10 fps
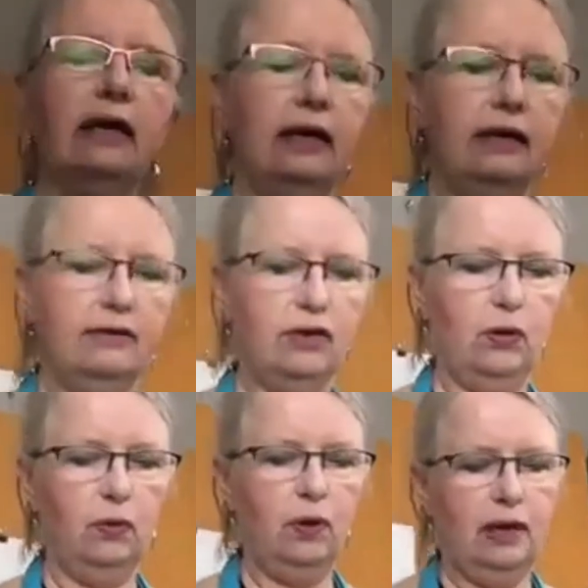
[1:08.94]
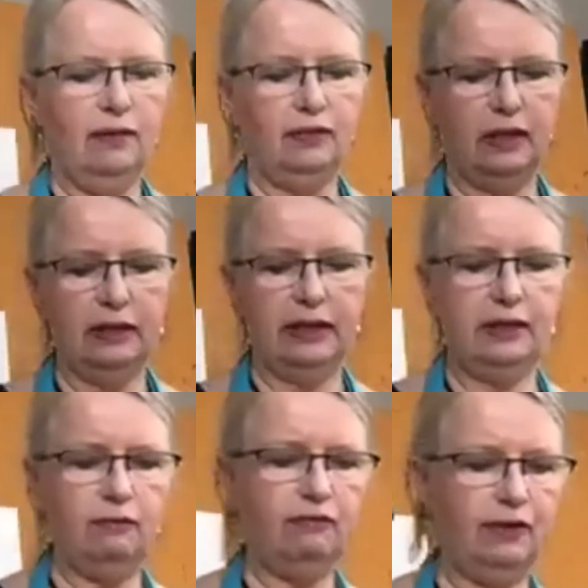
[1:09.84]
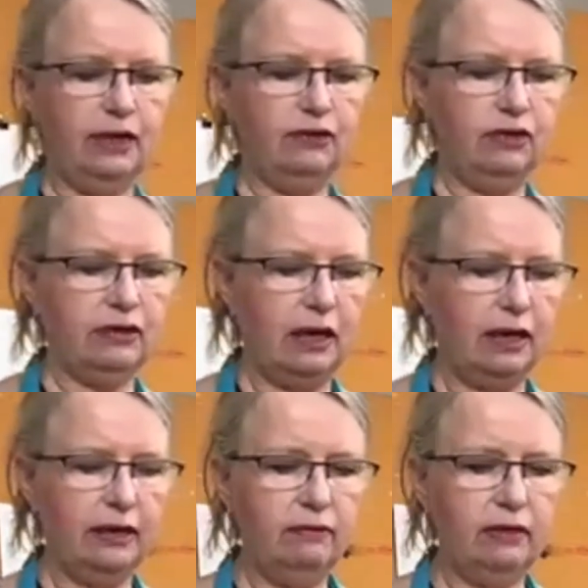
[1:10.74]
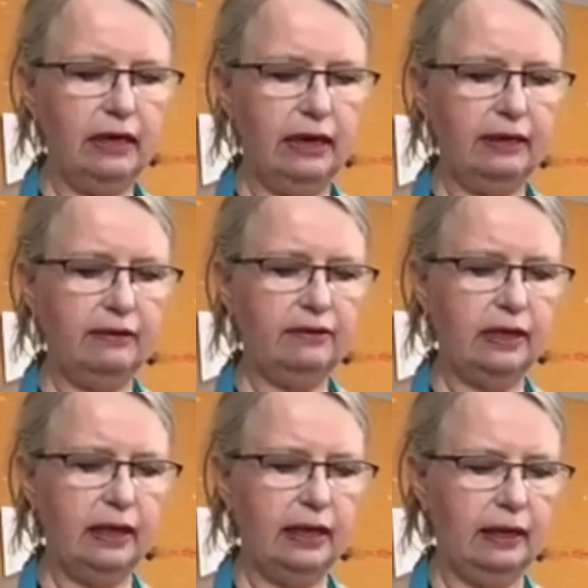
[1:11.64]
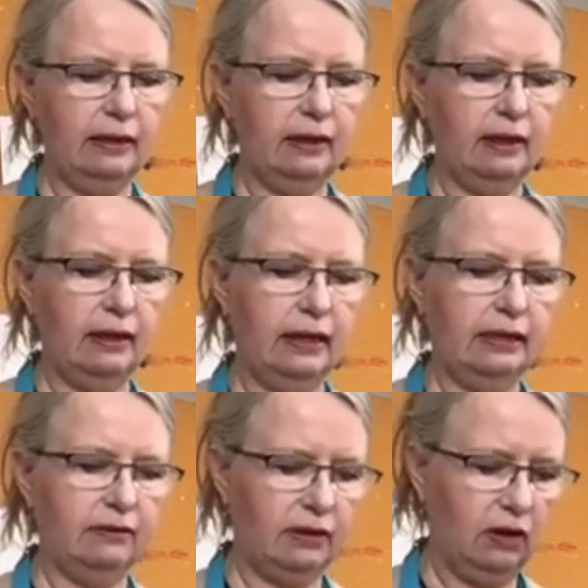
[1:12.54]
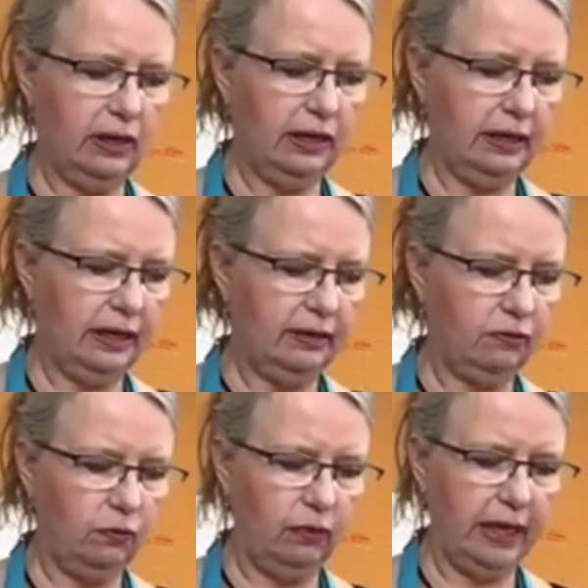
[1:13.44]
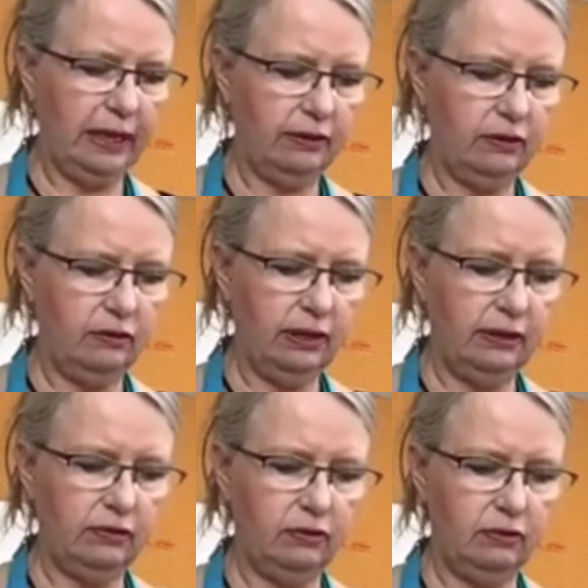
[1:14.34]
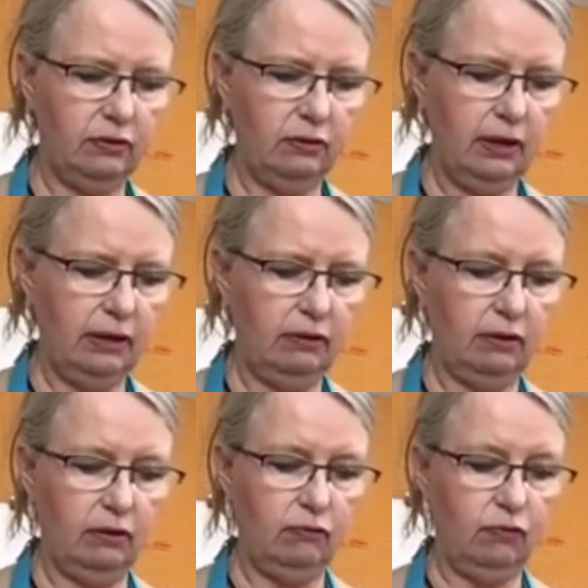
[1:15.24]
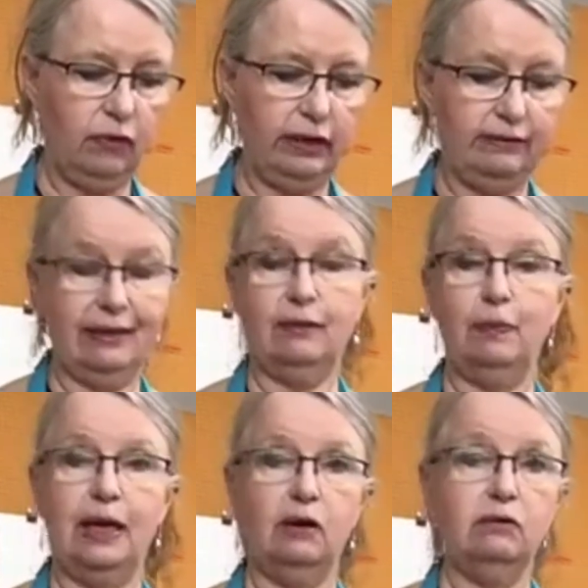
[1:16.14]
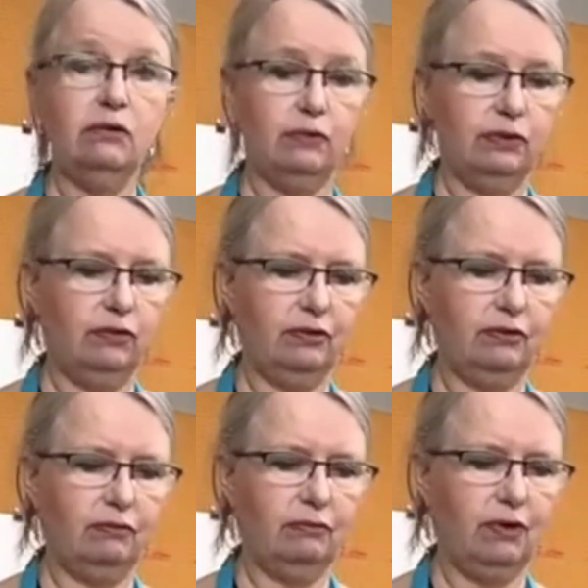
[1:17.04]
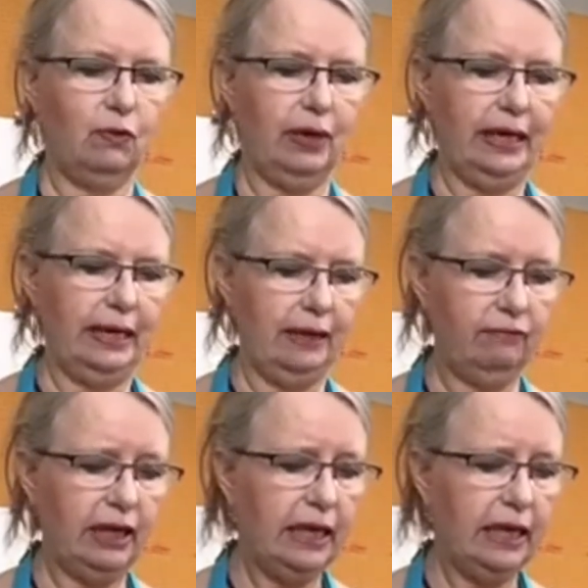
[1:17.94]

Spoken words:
So the linen finish is kind of nice, and it's got a nice weight to it. It's 246 pounds, which is quite heavy.